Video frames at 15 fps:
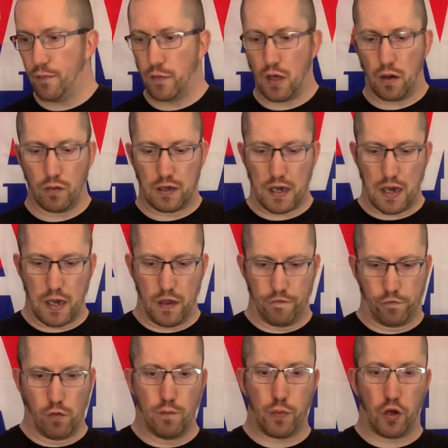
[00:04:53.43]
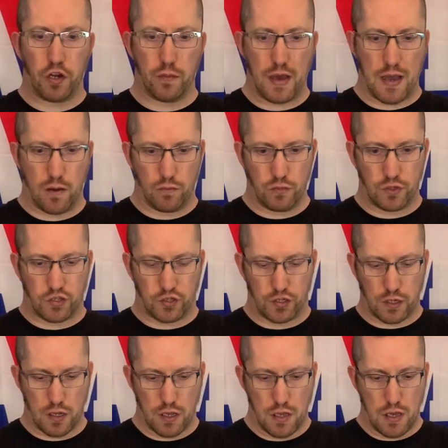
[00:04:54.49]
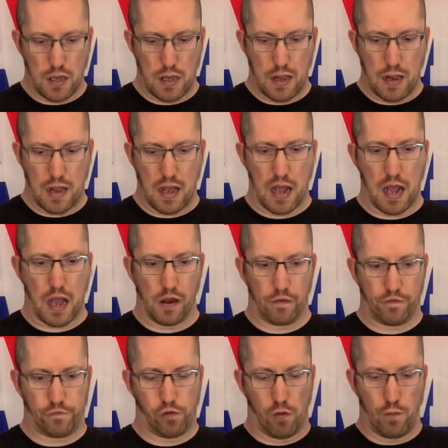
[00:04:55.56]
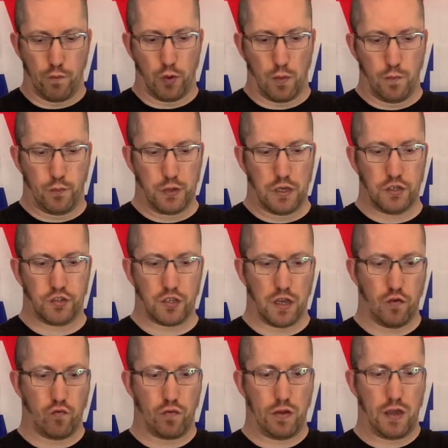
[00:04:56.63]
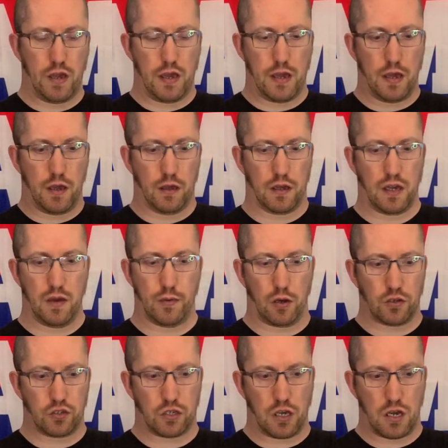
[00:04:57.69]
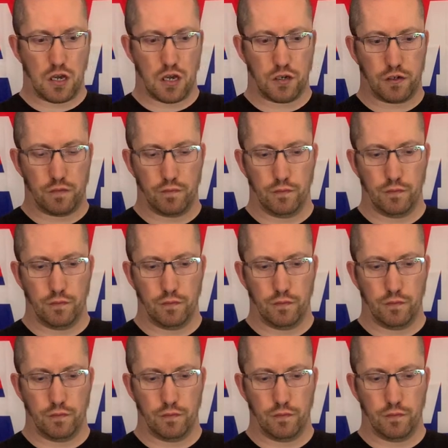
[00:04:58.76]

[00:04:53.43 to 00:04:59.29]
Okay, front body mounts and front bumpers and rear gearbox guard.